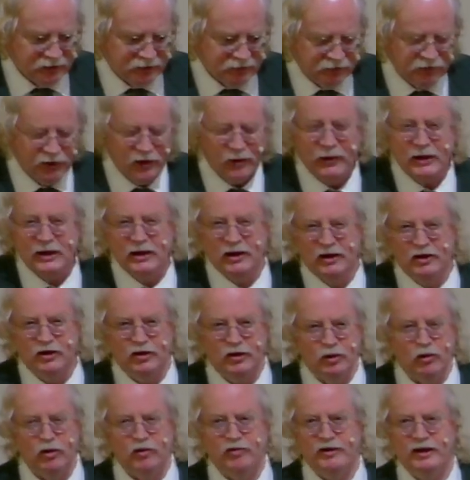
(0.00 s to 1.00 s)
very
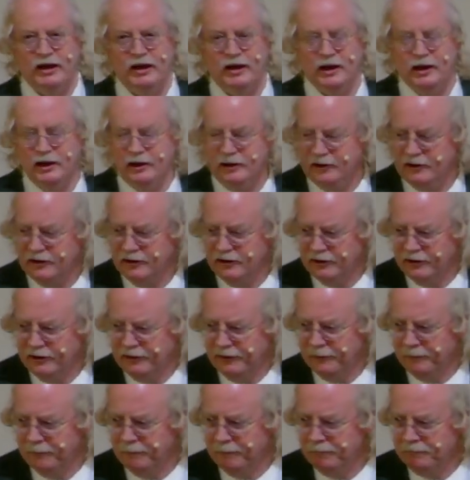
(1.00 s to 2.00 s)
unnerving,
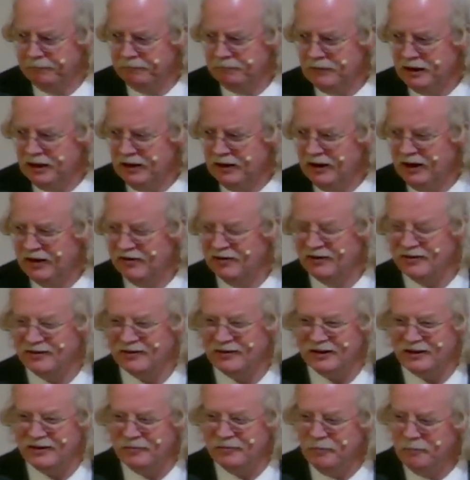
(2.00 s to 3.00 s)
um, and
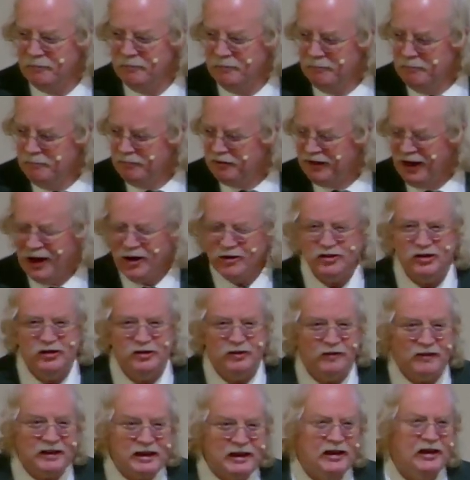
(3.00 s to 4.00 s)
thousands
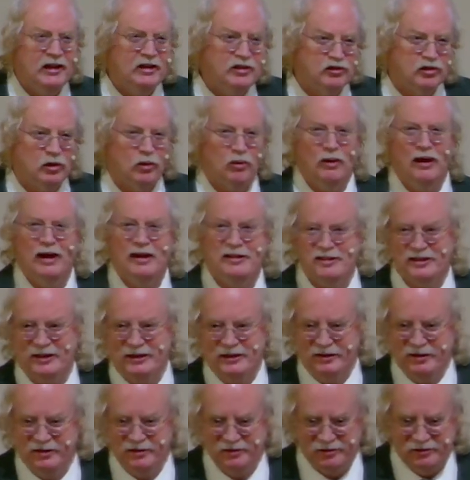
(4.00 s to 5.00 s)
of kids are watching
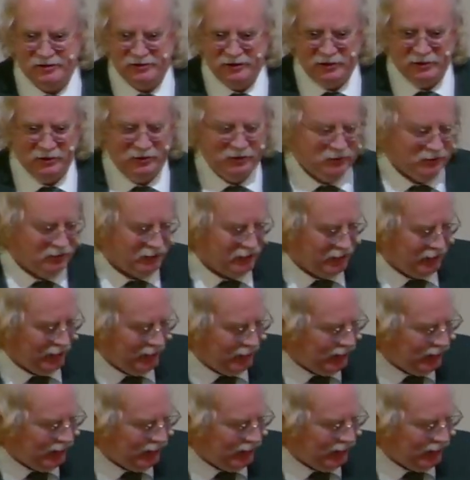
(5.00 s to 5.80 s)
this, you know, and